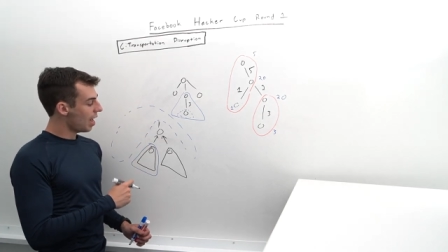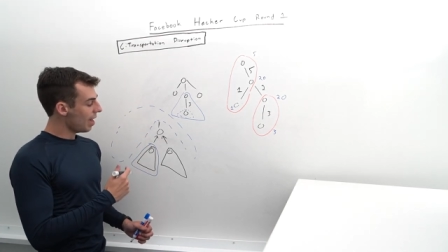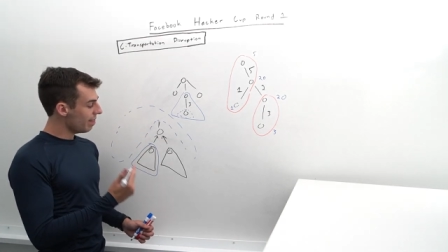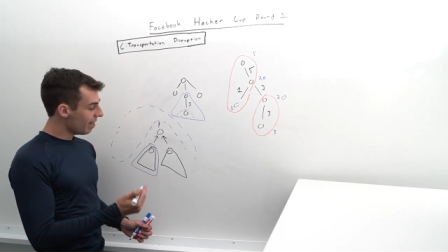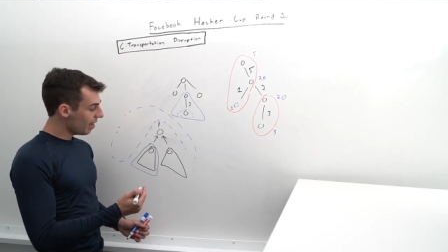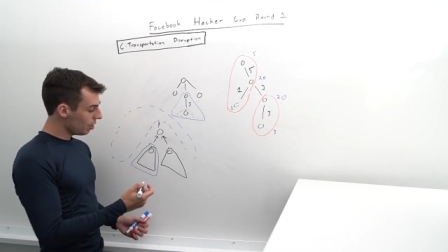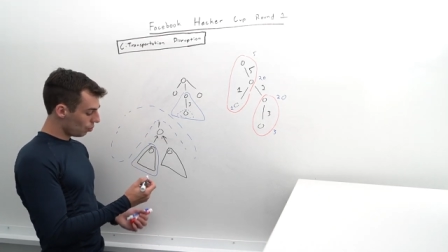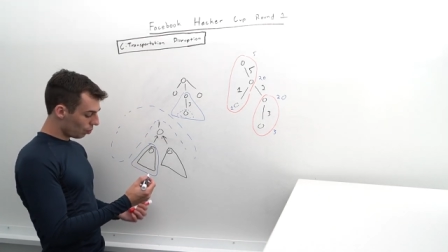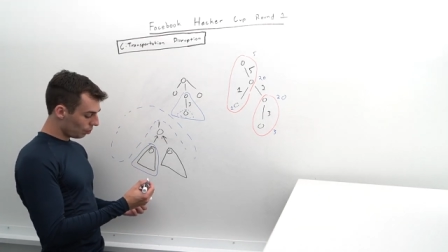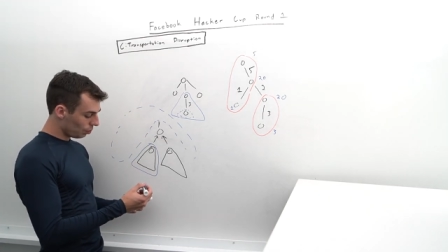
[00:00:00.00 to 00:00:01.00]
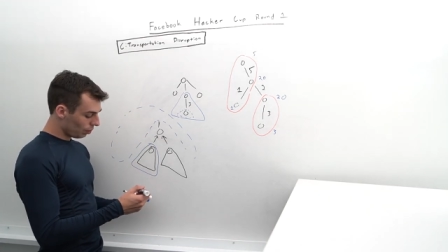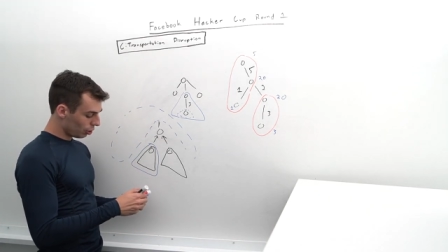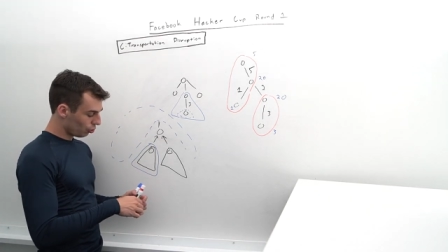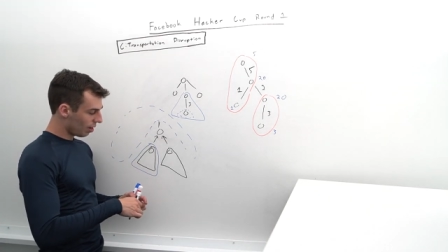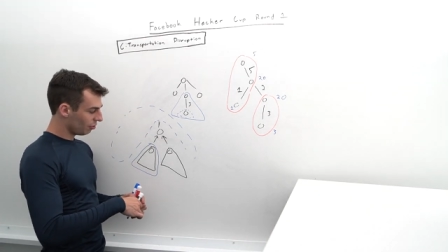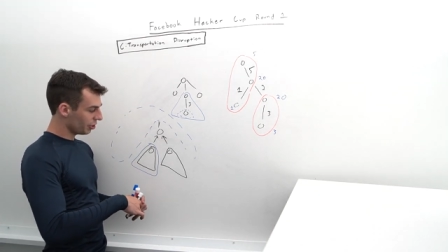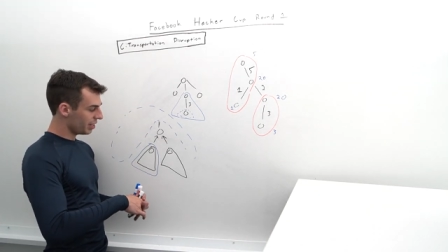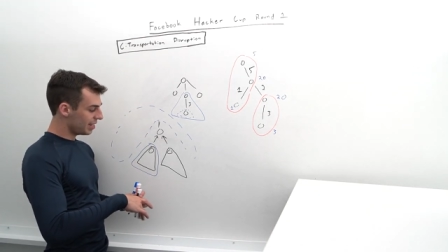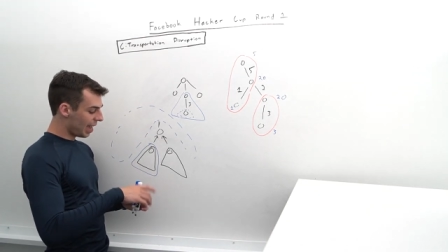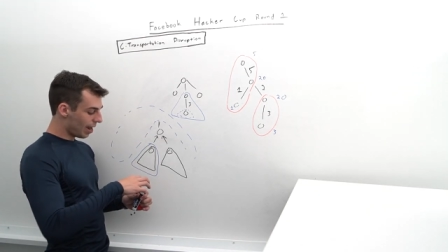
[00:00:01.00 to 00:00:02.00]
And then when we want to travel
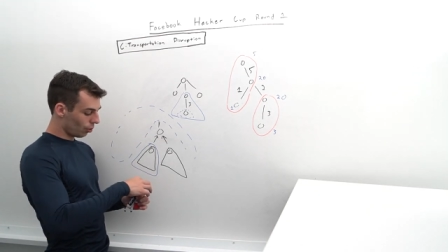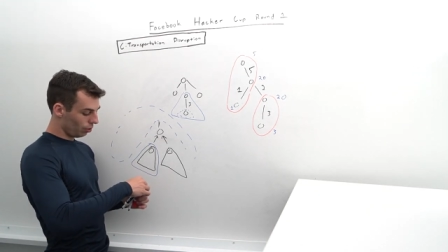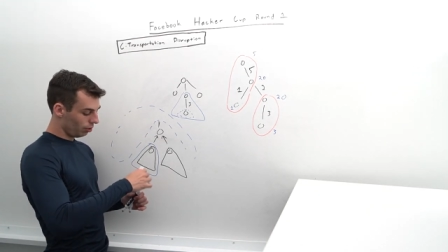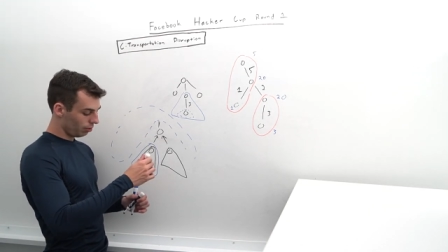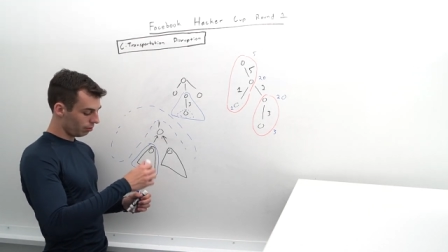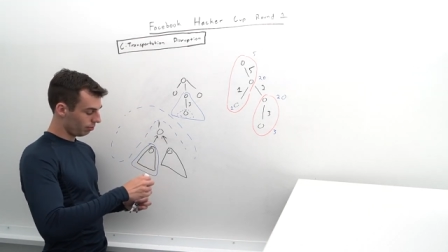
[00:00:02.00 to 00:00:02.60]
down,